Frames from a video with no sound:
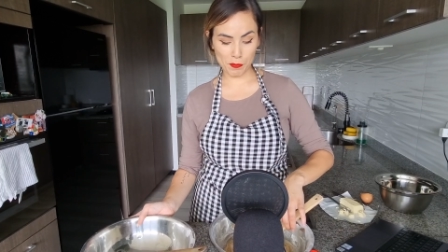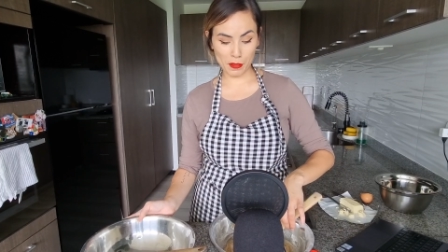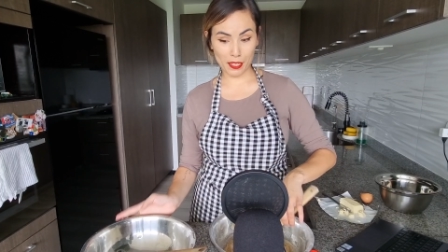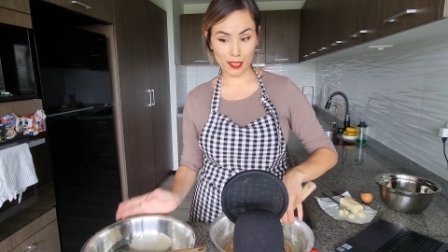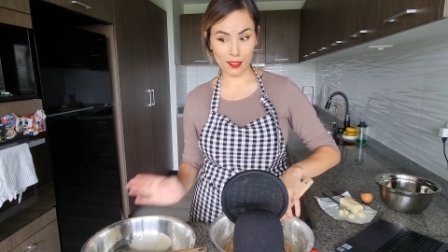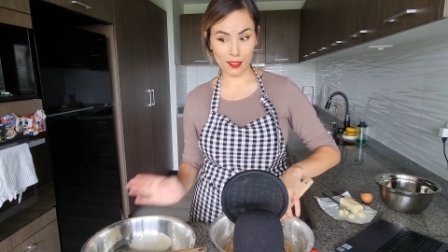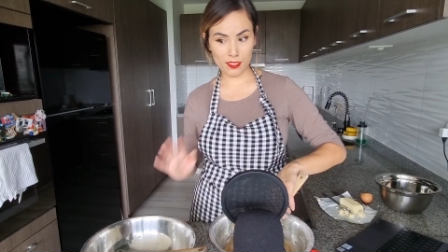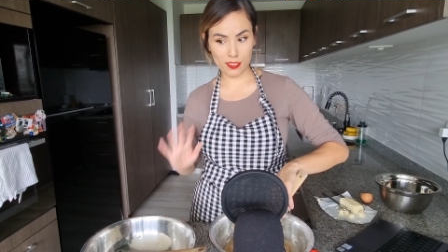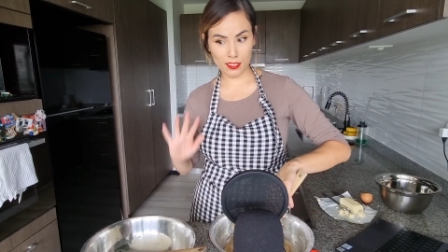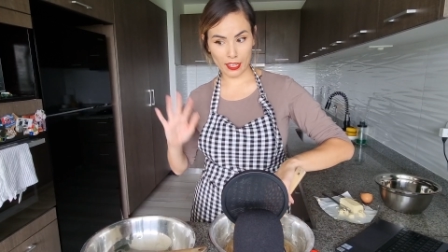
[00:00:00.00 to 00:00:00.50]

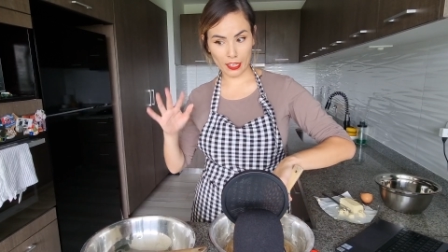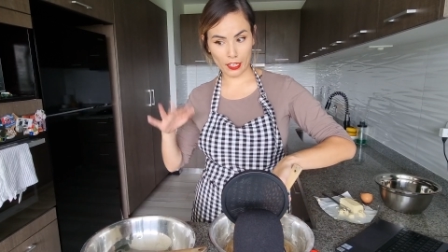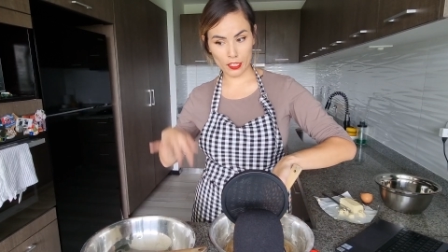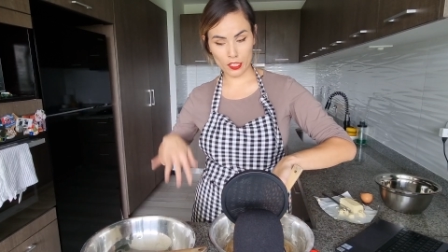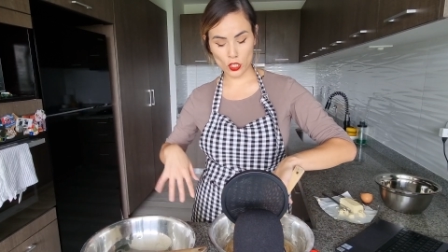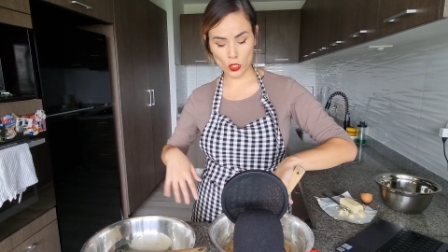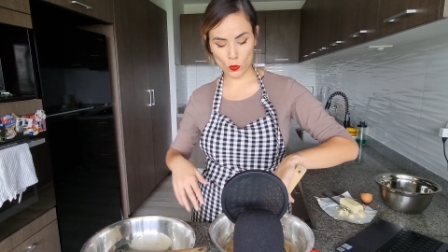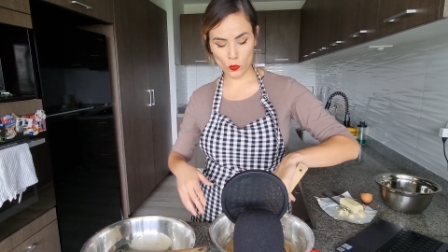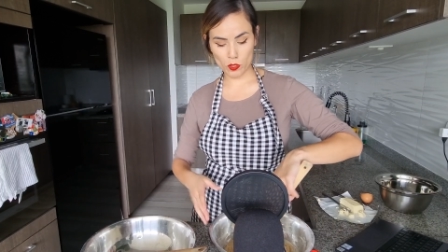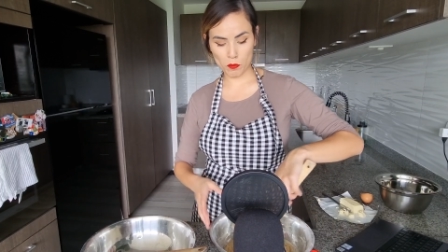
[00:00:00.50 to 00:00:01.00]
because they are
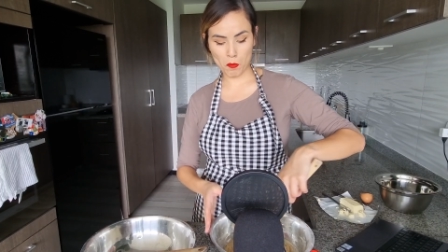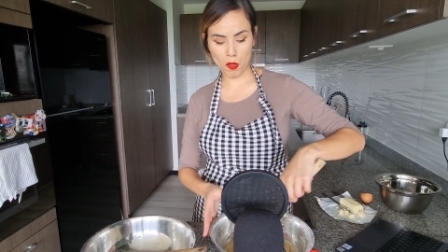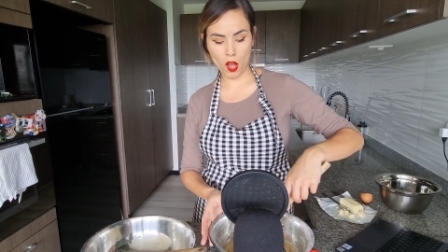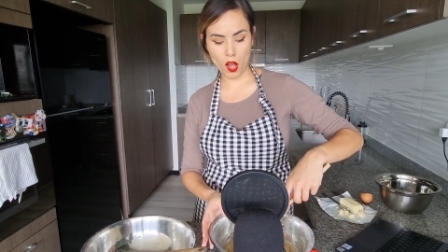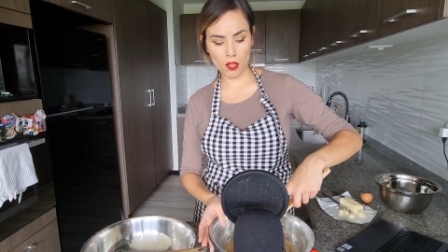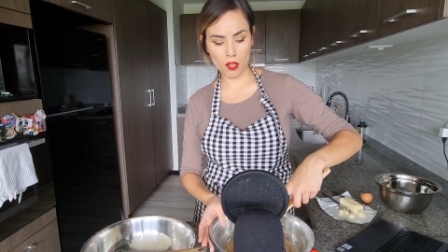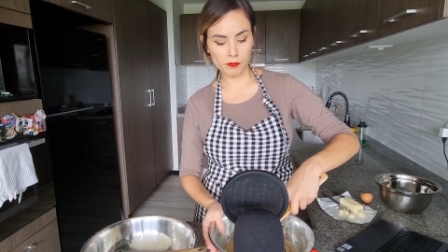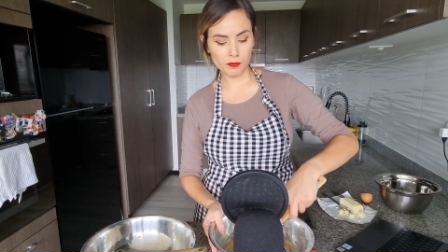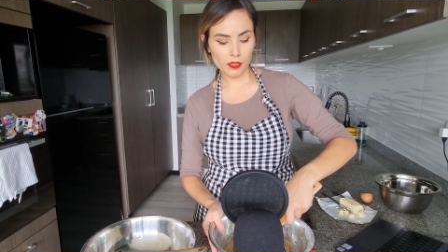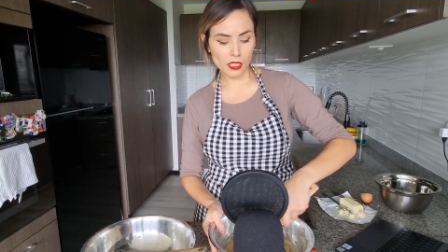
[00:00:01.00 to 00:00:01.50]
so
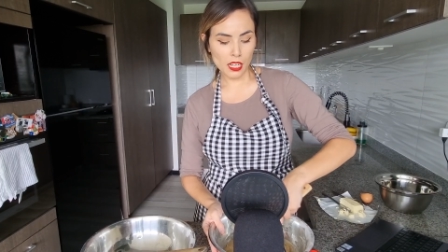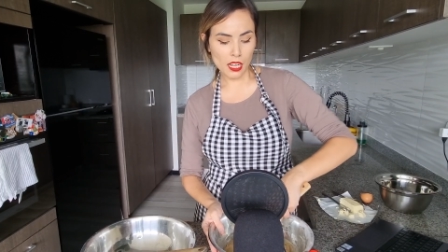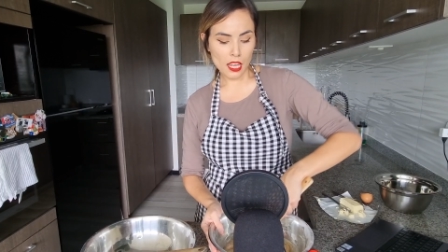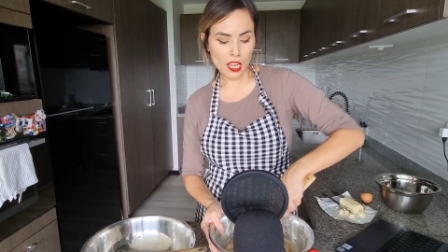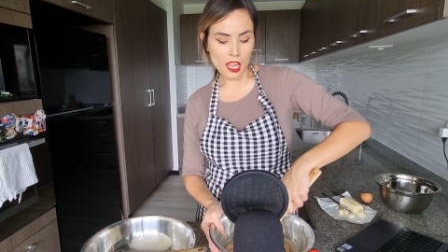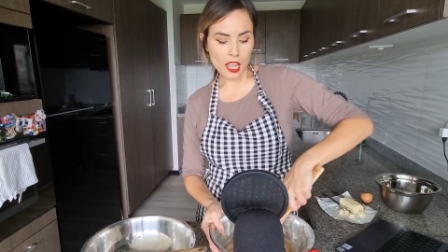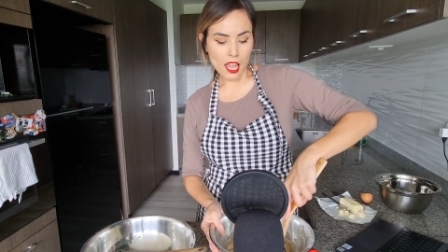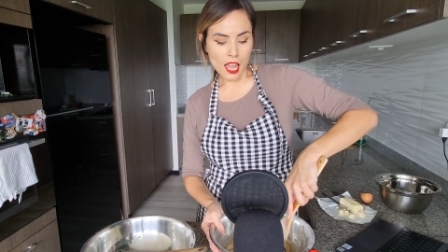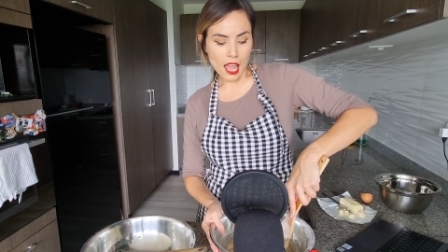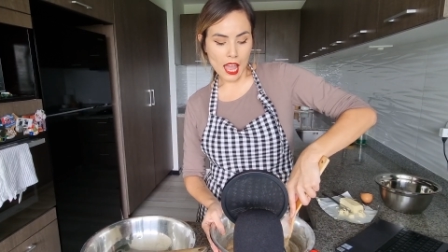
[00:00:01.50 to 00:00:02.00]
small.
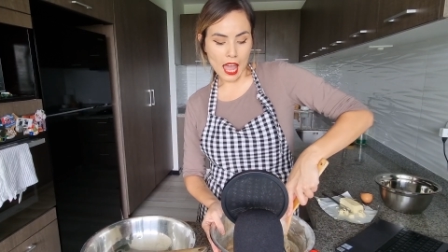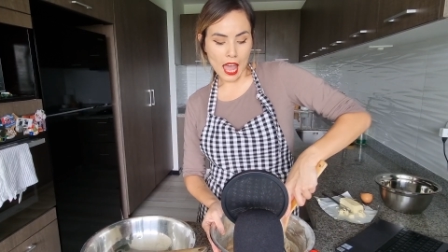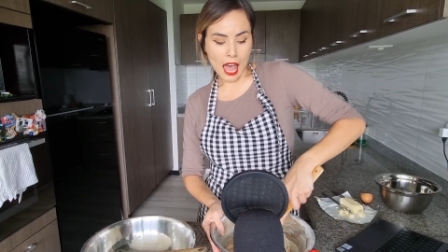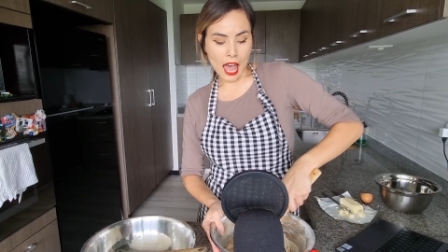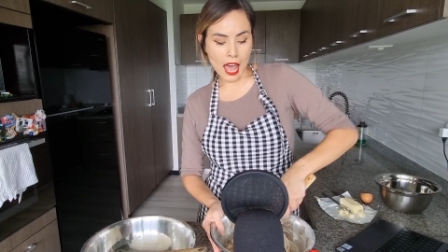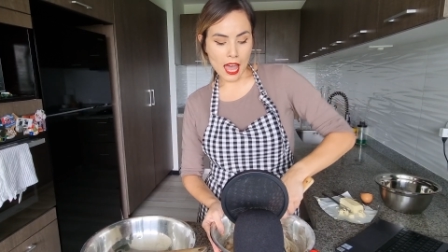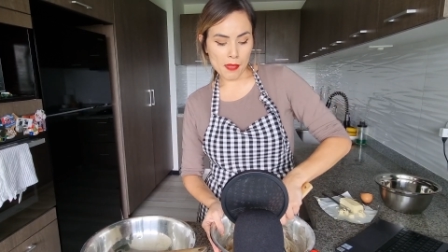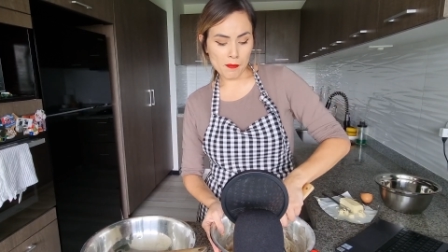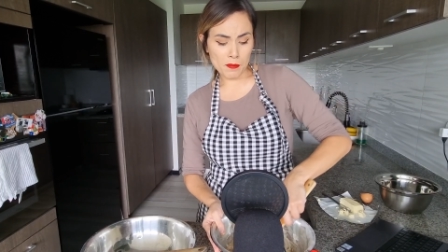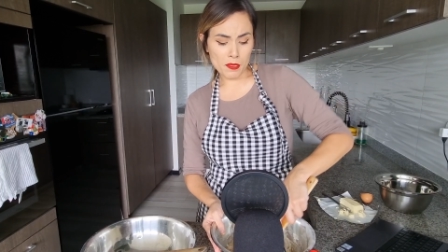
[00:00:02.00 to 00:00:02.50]

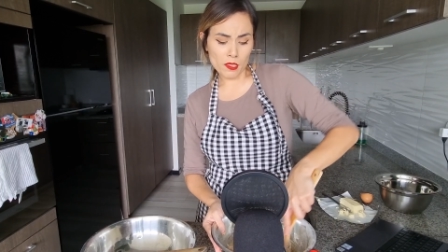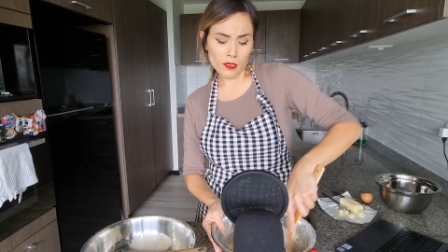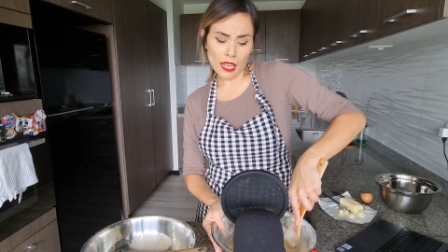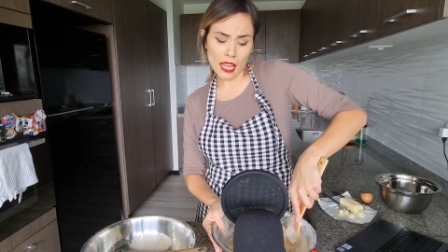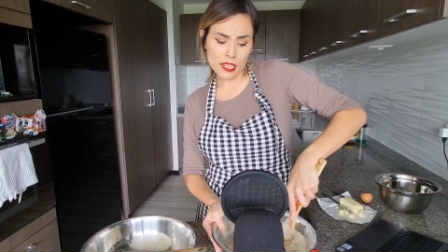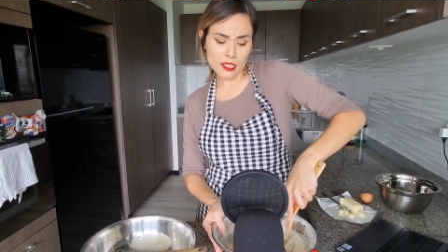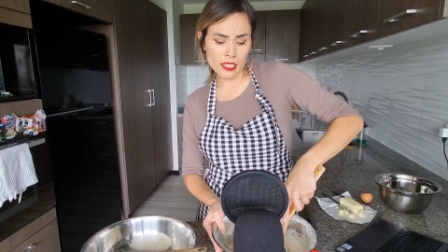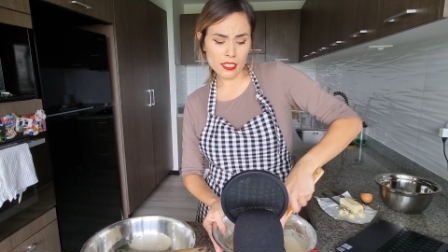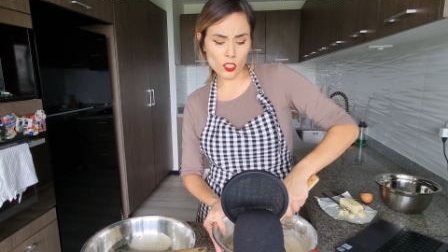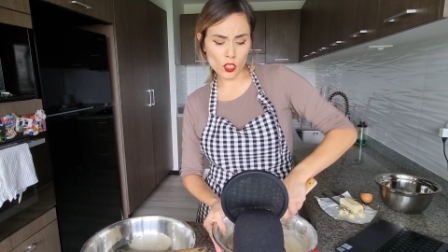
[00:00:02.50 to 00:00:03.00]
So
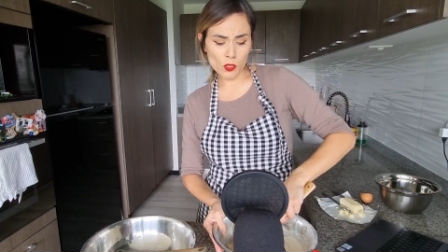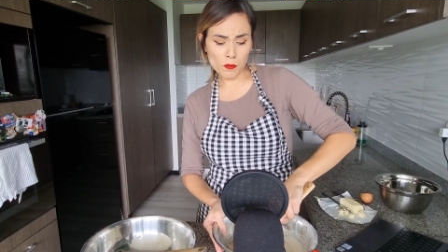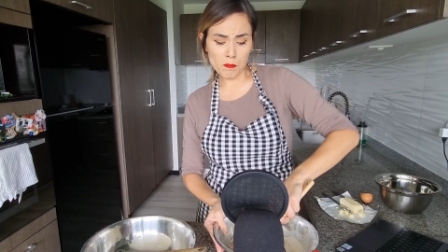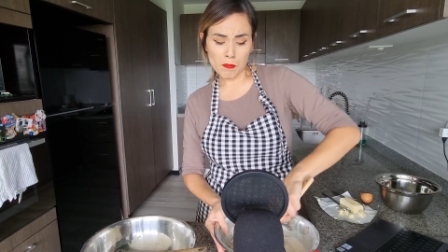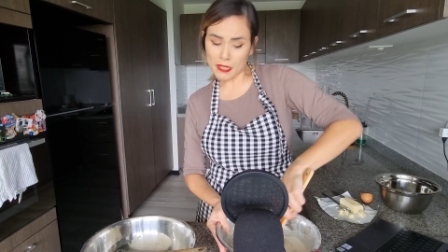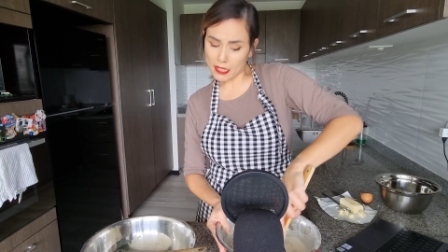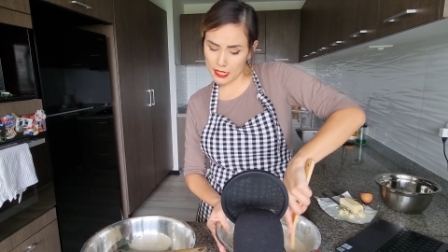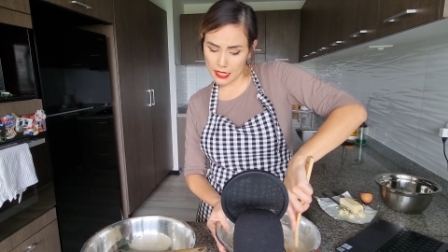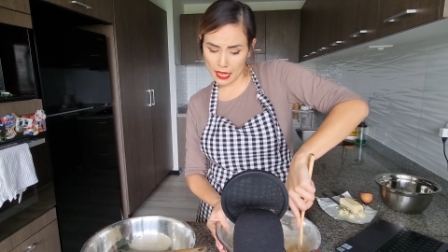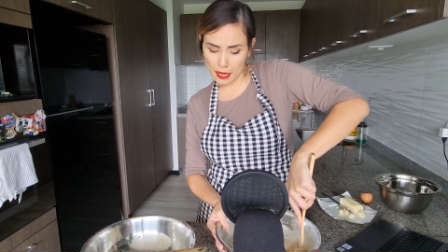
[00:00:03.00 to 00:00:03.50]
yes, I do
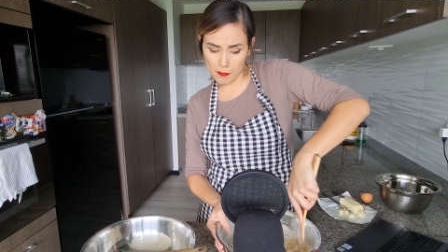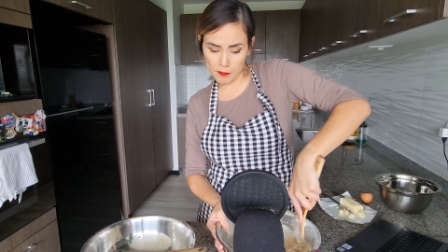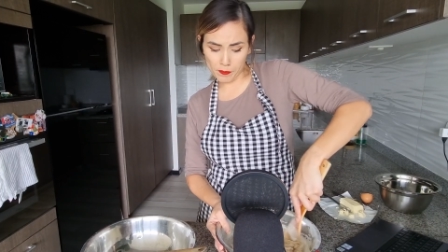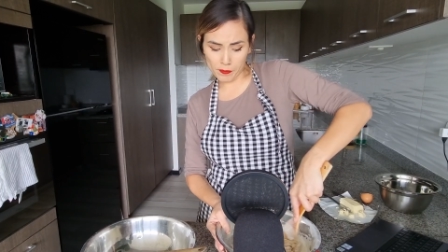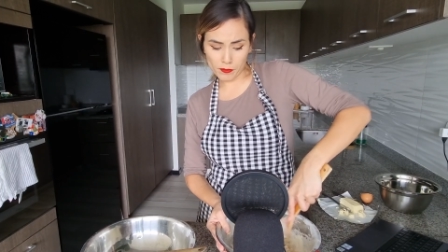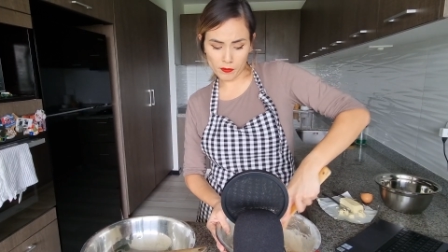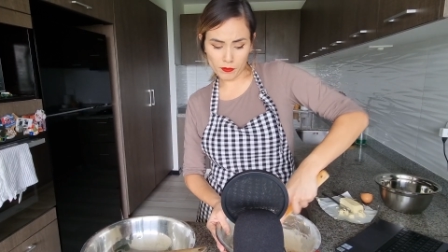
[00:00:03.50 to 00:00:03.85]
miss them,